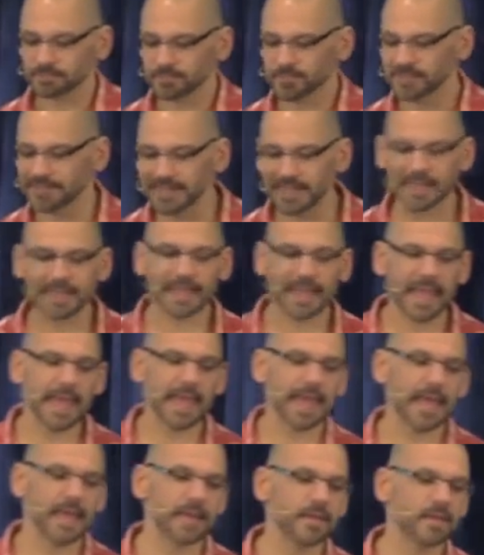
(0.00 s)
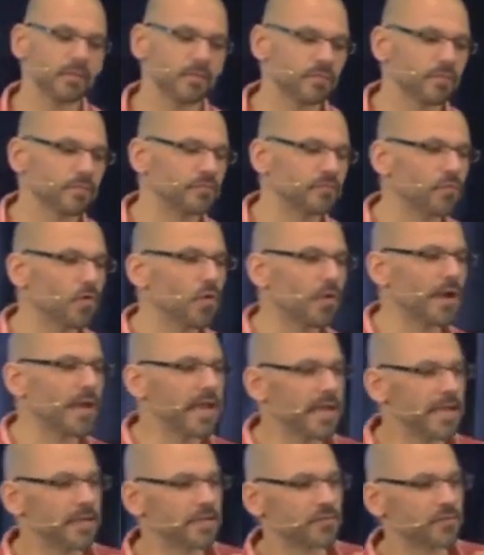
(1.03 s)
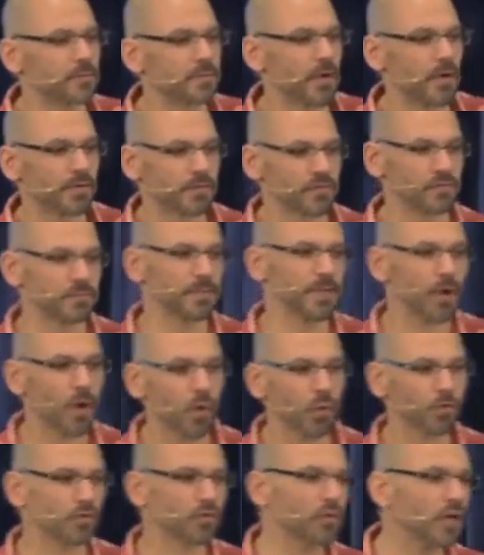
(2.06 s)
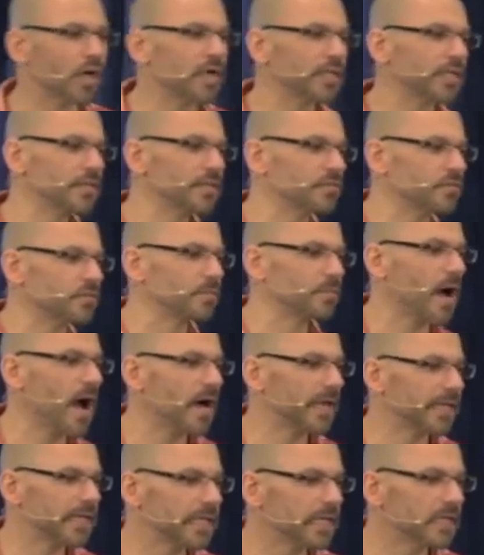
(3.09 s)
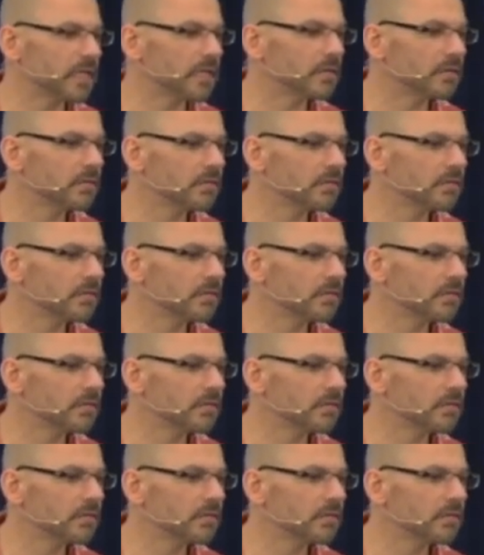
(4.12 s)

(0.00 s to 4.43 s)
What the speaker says: dickhead from 4-H parked his big old truck in his spot again.